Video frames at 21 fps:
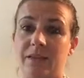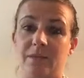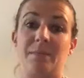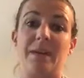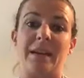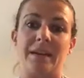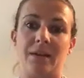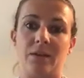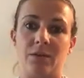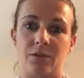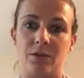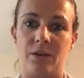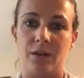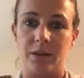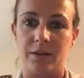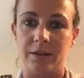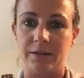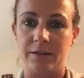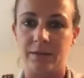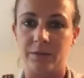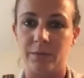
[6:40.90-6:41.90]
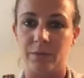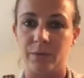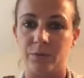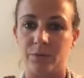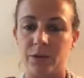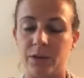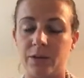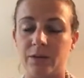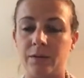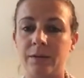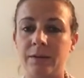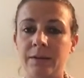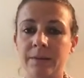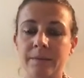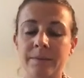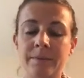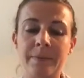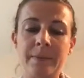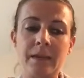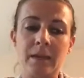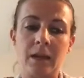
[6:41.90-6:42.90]
mainly online, as we all
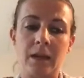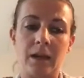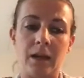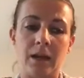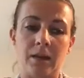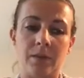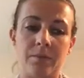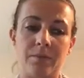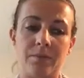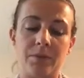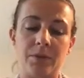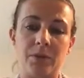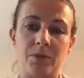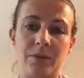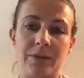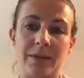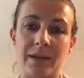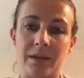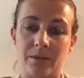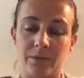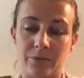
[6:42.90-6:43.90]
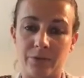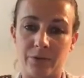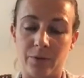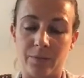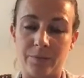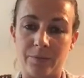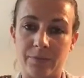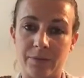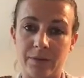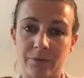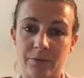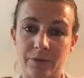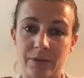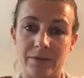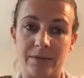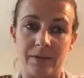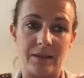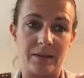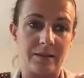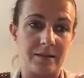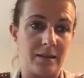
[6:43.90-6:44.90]
know. You can get it from
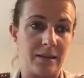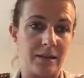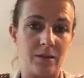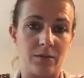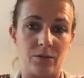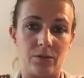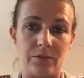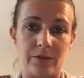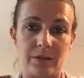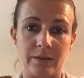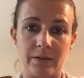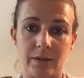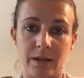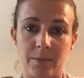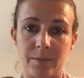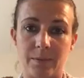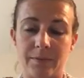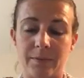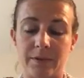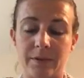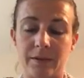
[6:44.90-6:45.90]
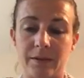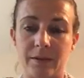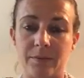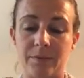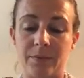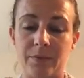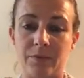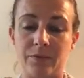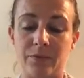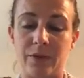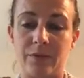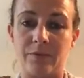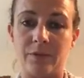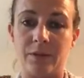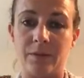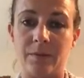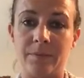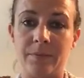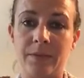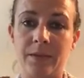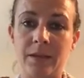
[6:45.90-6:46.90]
360, or there's a couple of other
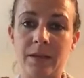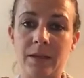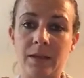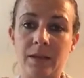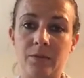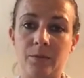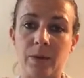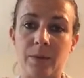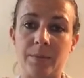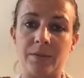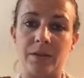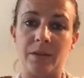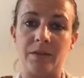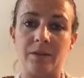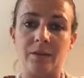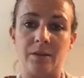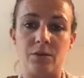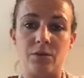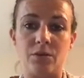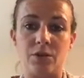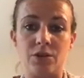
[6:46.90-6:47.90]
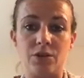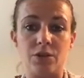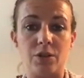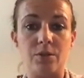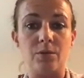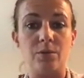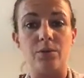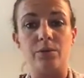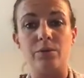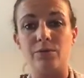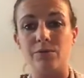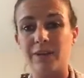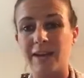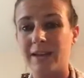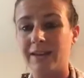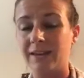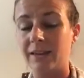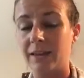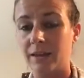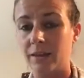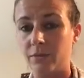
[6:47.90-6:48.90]
Forever websites that you can do, or you
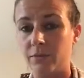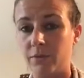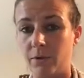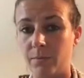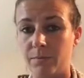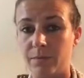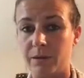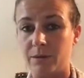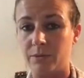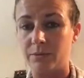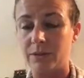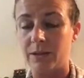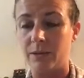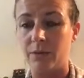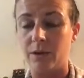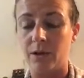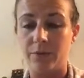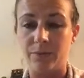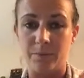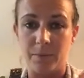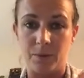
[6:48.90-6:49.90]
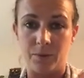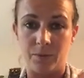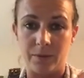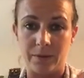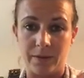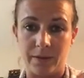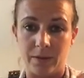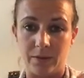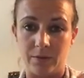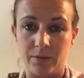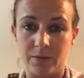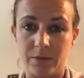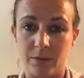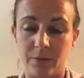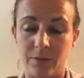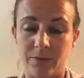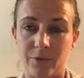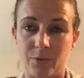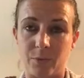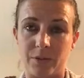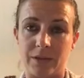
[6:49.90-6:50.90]
can get your own built. Now, I've built my own, so
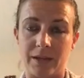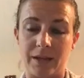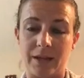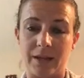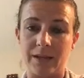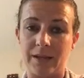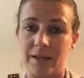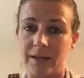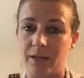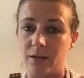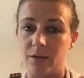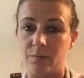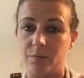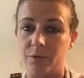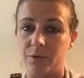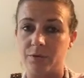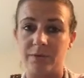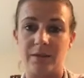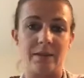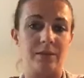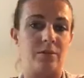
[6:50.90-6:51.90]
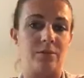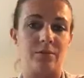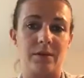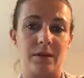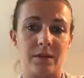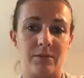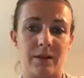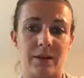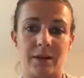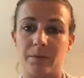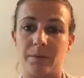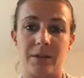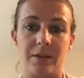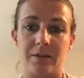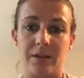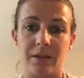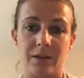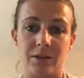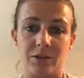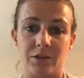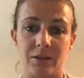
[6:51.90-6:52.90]
if you want any help on this or any
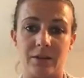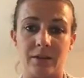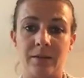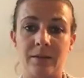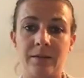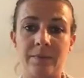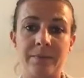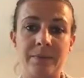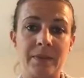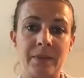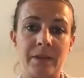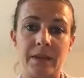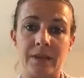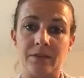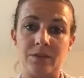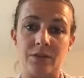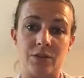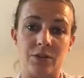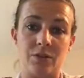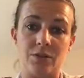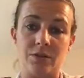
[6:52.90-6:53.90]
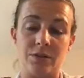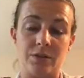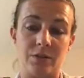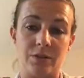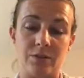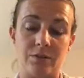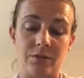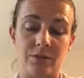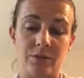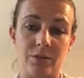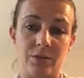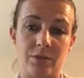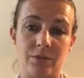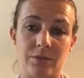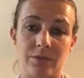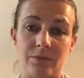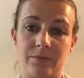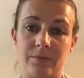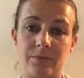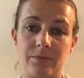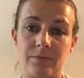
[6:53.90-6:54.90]
recommendation as to who to
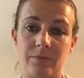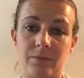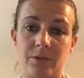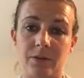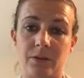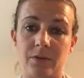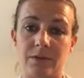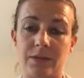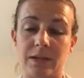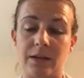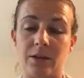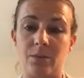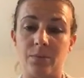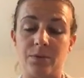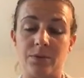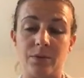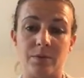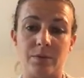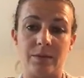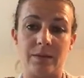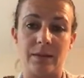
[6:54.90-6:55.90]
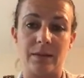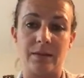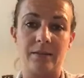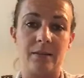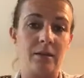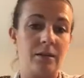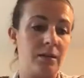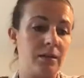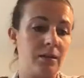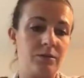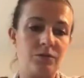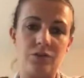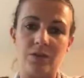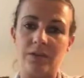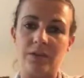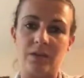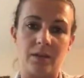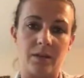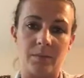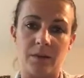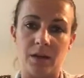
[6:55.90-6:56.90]
use, to help you with this,
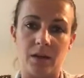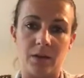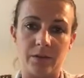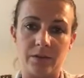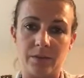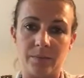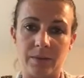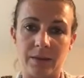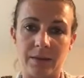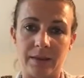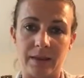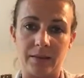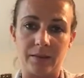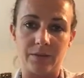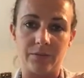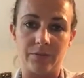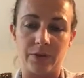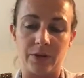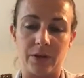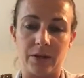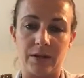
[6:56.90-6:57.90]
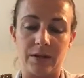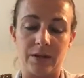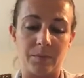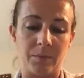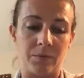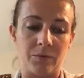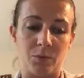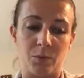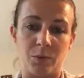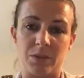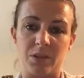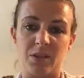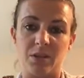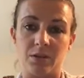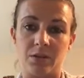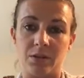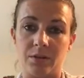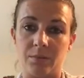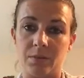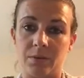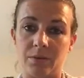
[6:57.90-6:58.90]
just come and ask me. That's fine. If you want to
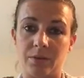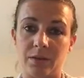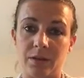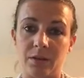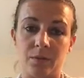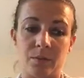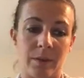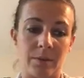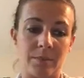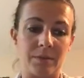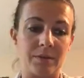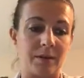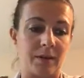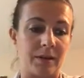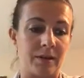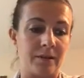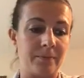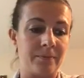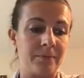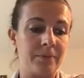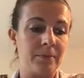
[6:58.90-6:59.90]
look at building a website.